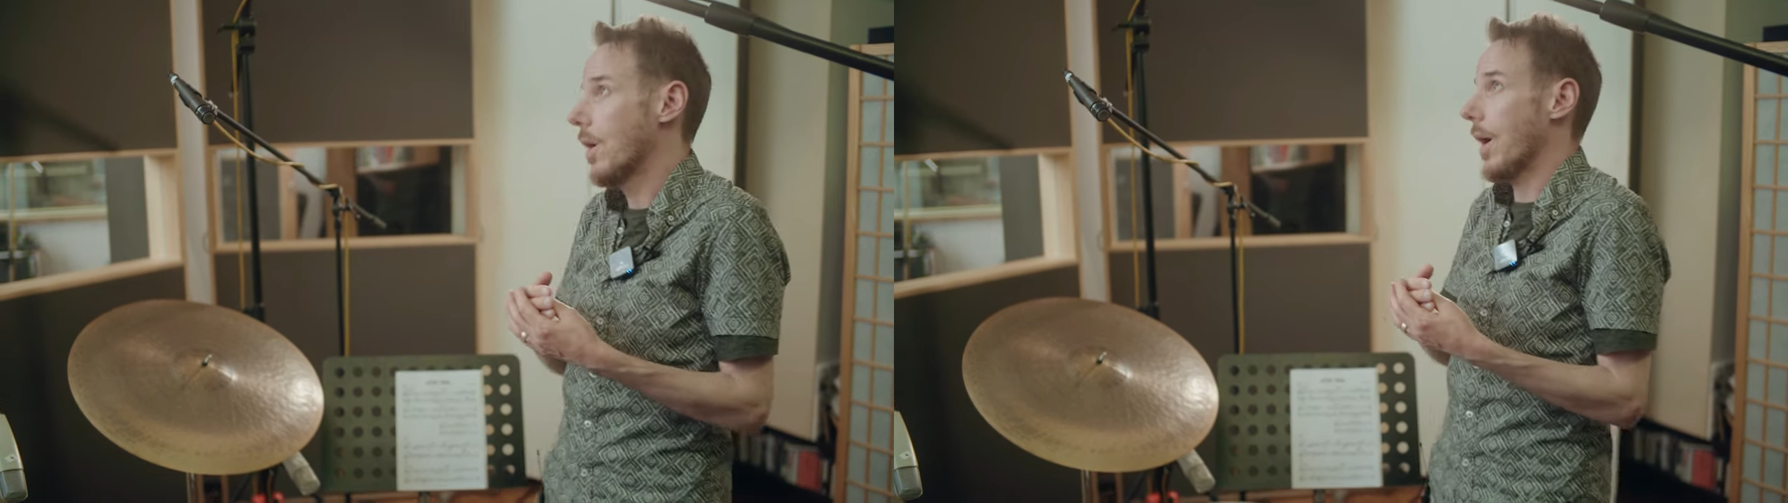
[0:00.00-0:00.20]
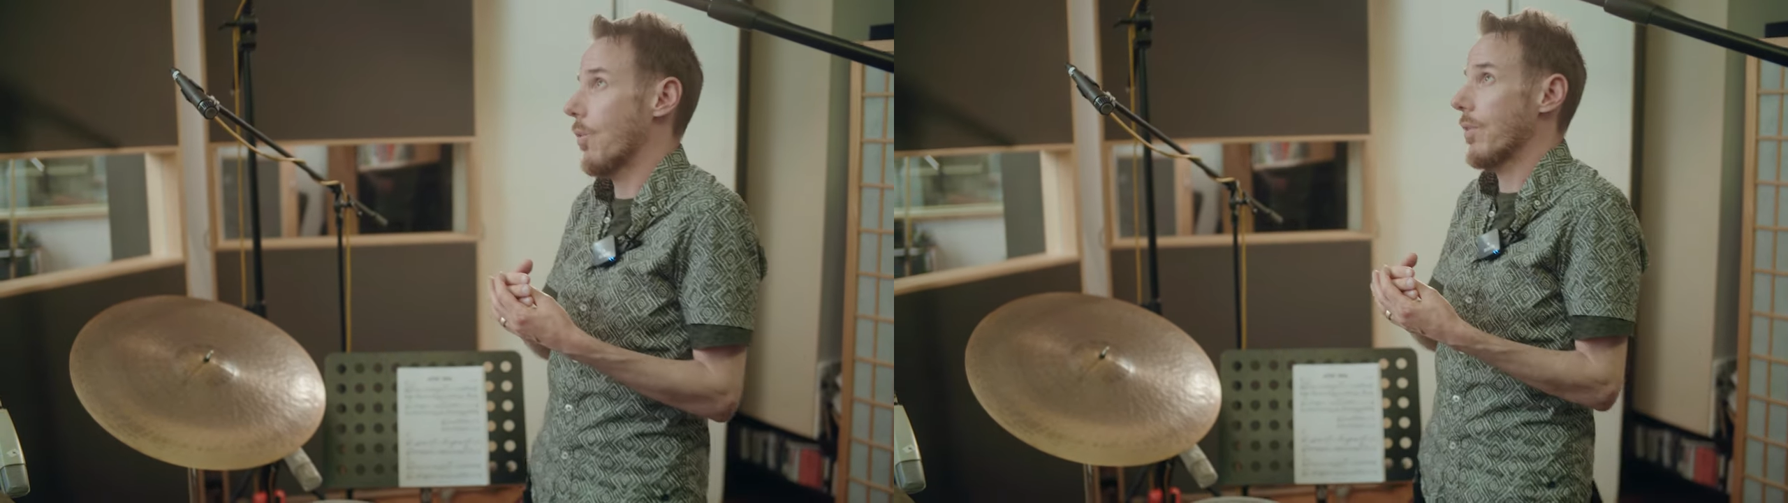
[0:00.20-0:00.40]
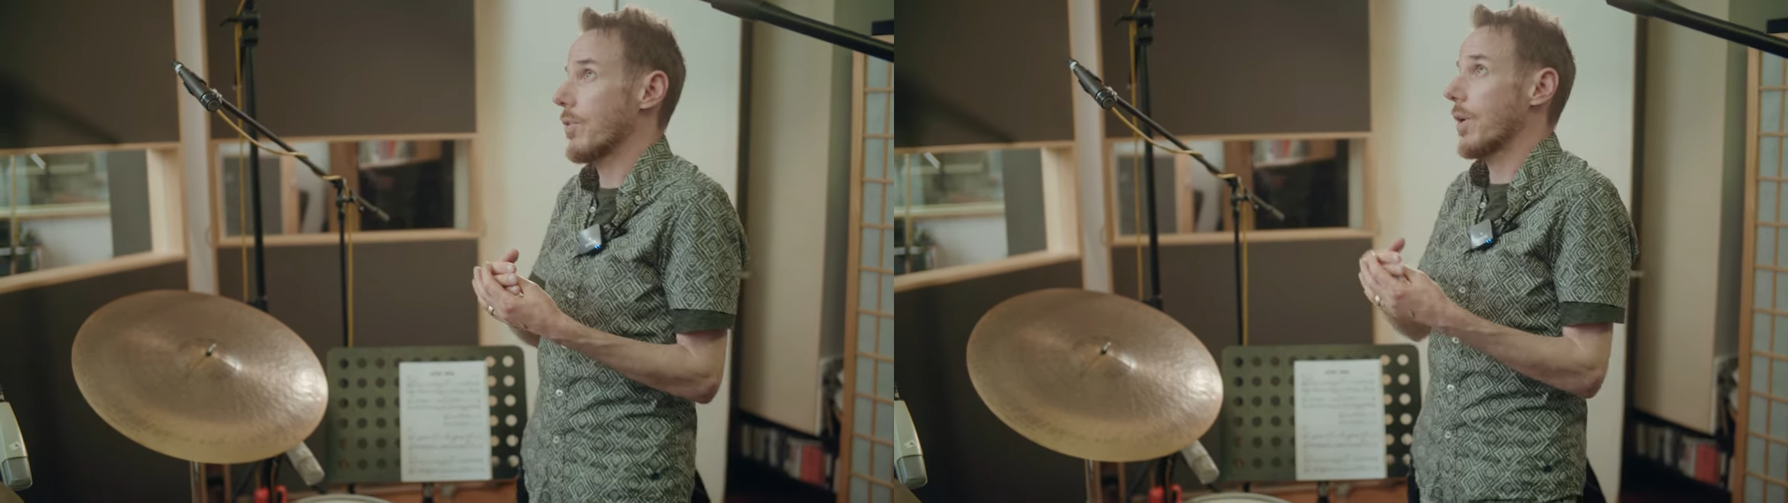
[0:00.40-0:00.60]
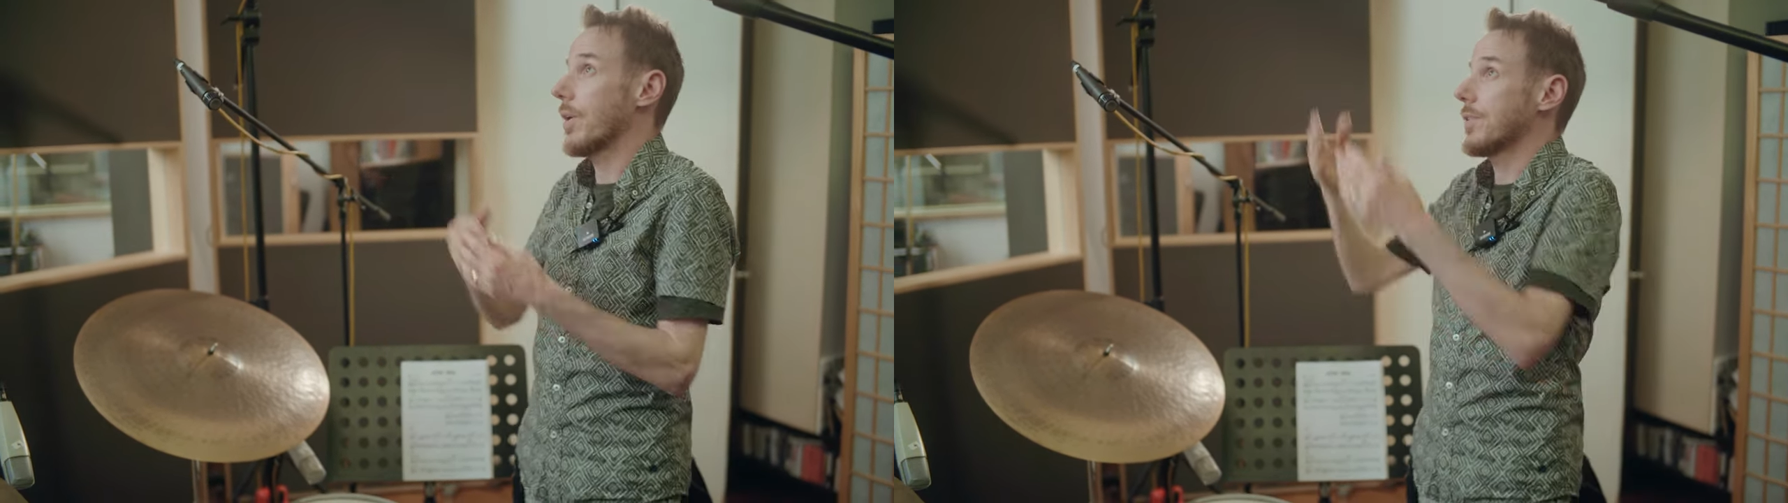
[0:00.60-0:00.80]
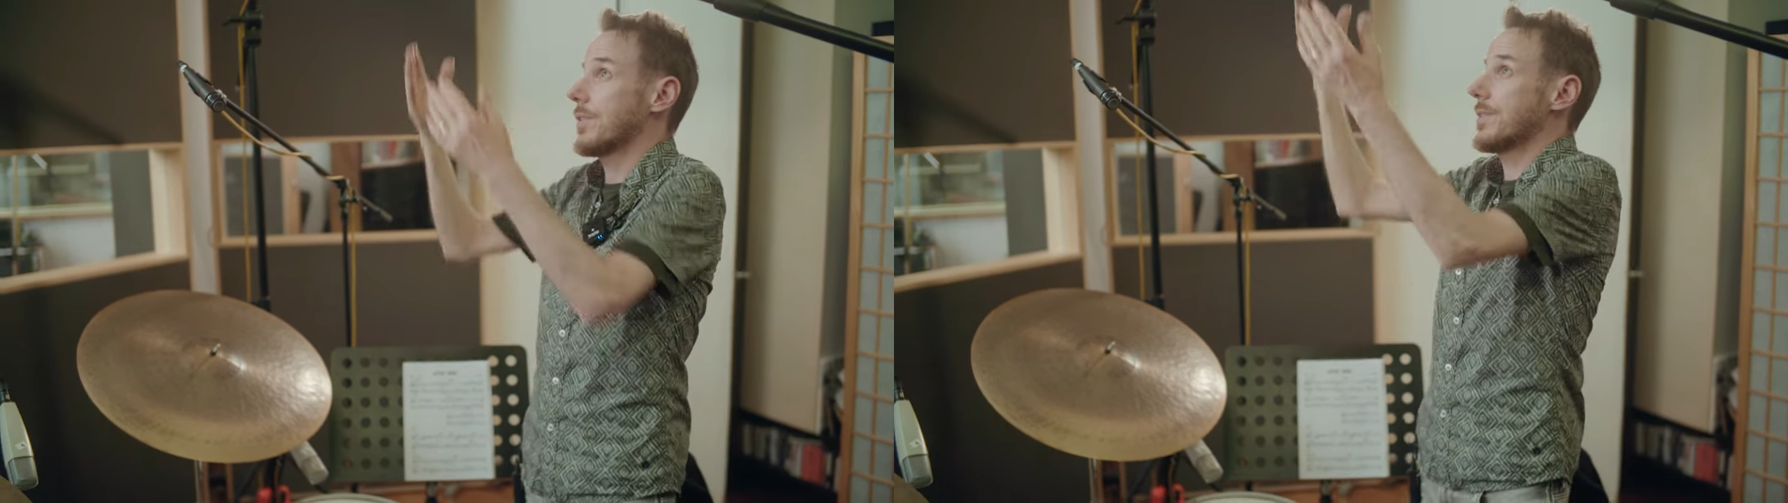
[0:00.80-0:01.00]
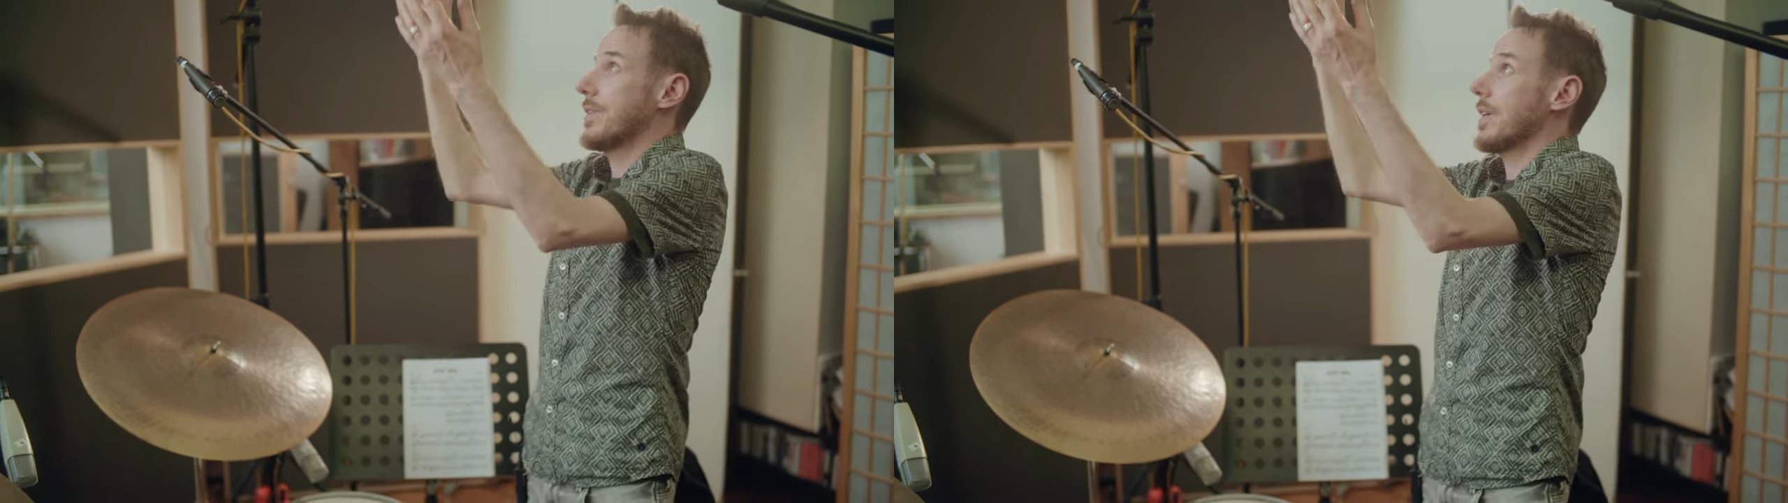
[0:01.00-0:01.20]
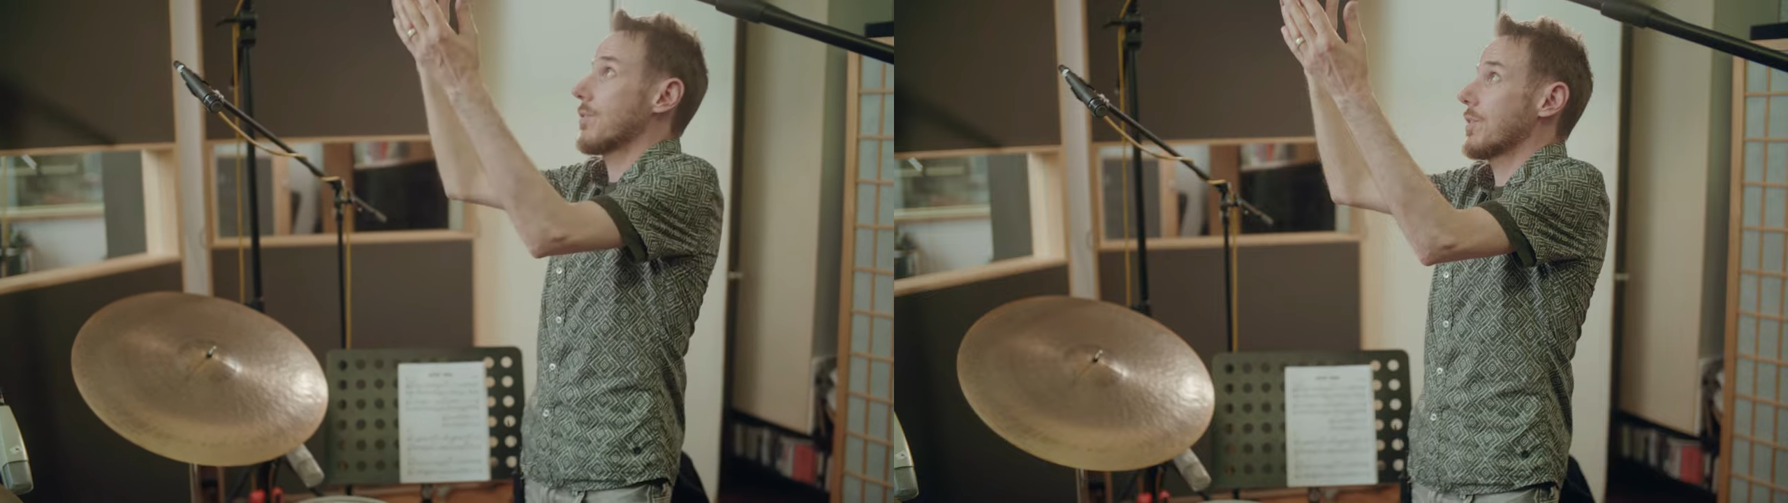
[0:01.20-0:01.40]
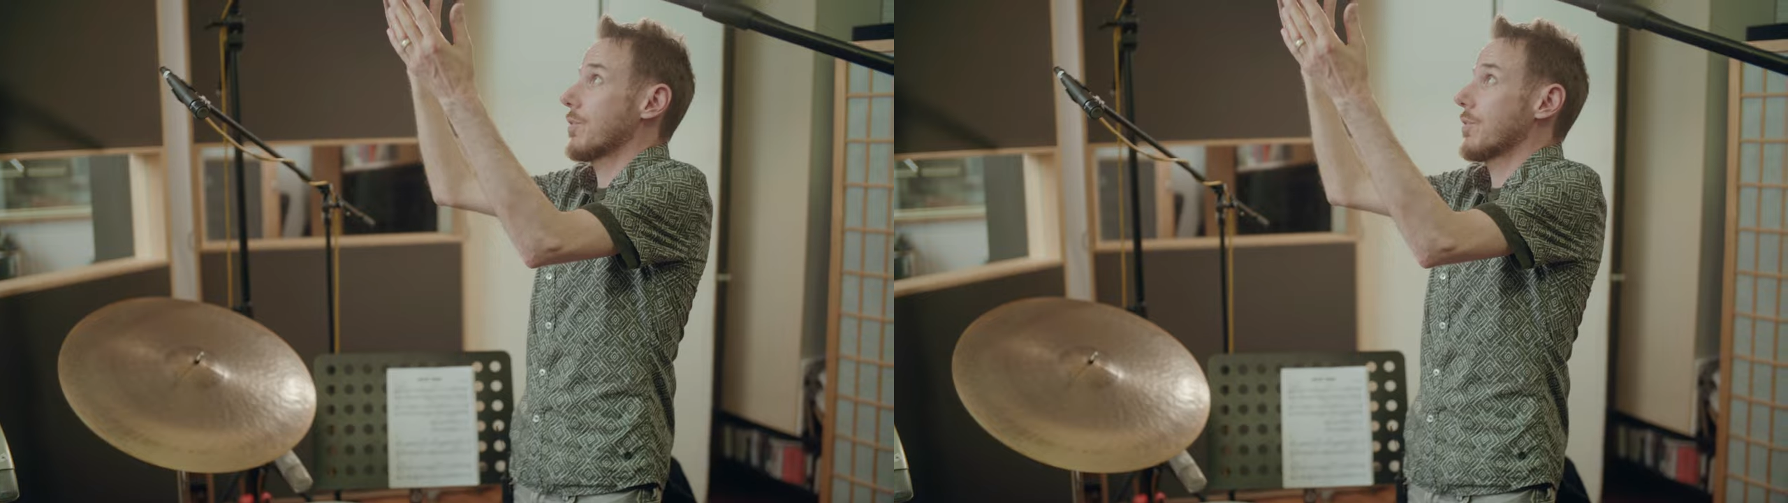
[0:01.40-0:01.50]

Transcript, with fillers: However, the secret